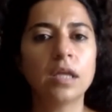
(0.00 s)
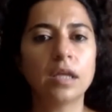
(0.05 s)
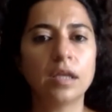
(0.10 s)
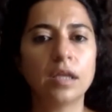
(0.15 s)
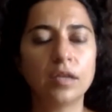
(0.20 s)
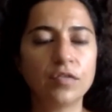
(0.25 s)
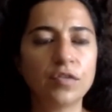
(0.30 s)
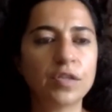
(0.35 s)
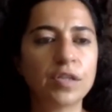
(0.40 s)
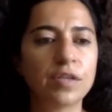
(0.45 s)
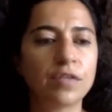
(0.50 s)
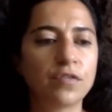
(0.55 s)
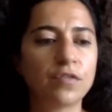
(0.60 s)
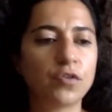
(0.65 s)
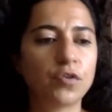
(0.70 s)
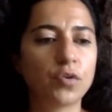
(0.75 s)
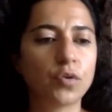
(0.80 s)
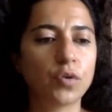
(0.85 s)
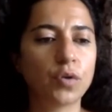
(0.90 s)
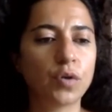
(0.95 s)
even
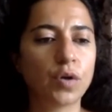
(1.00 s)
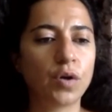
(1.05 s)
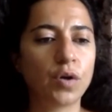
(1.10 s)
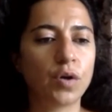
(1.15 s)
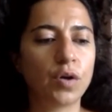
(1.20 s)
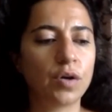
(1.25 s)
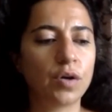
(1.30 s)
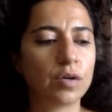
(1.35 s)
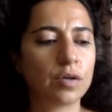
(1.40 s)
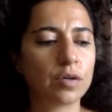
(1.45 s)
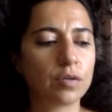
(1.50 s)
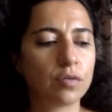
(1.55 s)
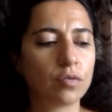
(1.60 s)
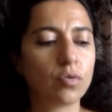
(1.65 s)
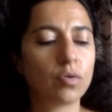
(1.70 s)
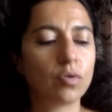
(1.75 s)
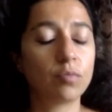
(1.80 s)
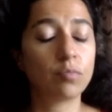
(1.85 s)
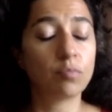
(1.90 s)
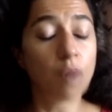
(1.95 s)
if or
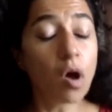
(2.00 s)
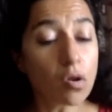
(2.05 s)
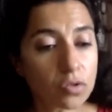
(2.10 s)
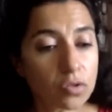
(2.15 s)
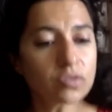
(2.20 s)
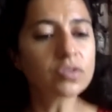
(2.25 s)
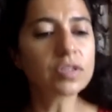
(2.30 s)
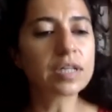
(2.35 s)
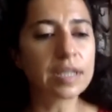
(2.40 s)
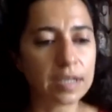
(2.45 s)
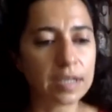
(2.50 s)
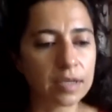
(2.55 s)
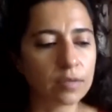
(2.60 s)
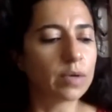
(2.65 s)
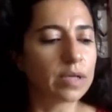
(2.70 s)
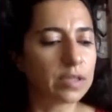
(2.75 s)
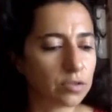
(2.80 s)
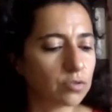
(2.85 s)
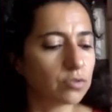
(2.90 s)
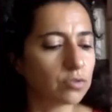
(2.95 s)
mostly
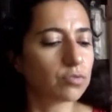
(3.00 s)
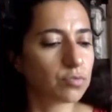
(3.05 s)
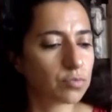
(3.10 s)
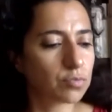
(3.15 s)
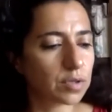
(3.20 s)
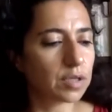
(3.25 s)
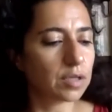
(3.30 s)
when you're